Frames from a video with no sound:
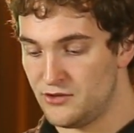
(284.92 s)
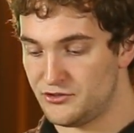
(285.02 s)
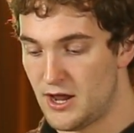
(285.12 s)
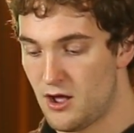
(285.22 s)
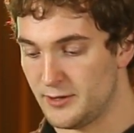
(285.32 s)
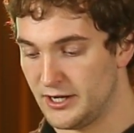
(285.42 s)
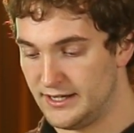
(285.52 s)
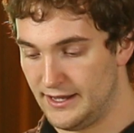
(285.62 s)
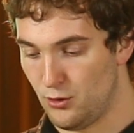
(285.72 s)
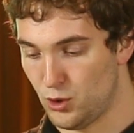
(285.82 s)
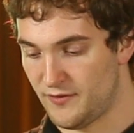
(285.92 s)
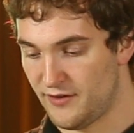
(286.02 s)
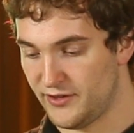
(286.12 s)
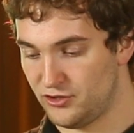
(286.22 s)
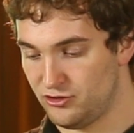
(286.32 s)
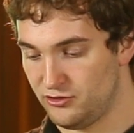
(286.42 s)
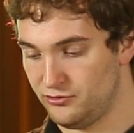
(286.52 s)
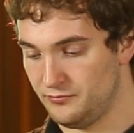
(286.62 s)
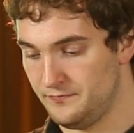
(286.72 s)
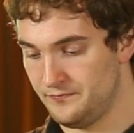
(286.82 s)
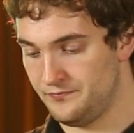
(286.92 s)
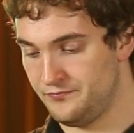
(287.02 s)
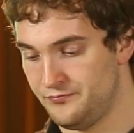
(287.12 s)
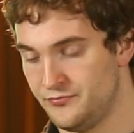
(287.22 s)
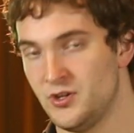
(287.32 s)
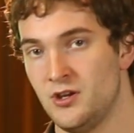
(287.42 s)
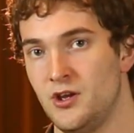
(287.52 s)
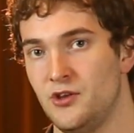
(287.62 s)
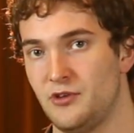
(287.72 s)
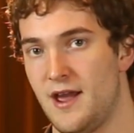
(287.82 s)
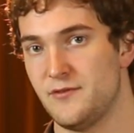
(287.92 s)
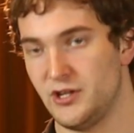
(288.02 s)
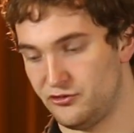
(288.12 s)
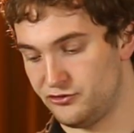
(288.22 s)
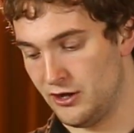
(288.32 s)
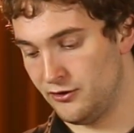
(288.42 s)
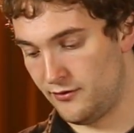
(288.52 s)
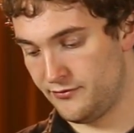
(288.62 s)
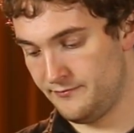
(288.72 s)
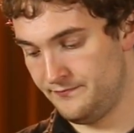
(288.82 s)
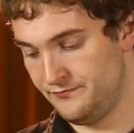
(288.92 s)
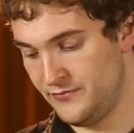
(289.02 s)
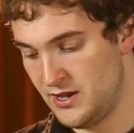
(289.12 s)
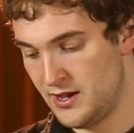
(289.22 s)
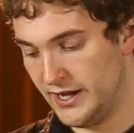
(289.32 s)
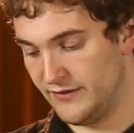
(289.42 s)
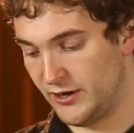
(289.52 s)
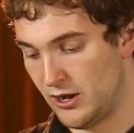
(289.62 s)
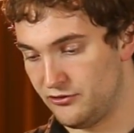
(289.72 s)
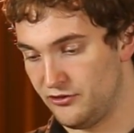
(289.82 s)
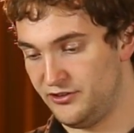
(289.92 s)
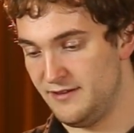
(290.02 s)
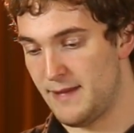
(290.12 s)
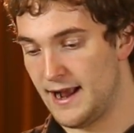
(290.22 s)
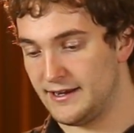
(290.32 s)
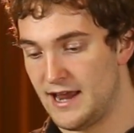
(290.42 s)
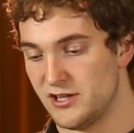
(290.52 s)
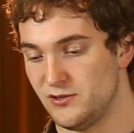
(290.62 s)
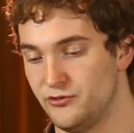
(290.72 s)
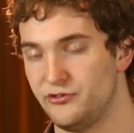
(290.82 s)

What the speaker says: So now I'm going to clear all of our fixtures, so everything is turned off. And if I go into the scene bank now, you can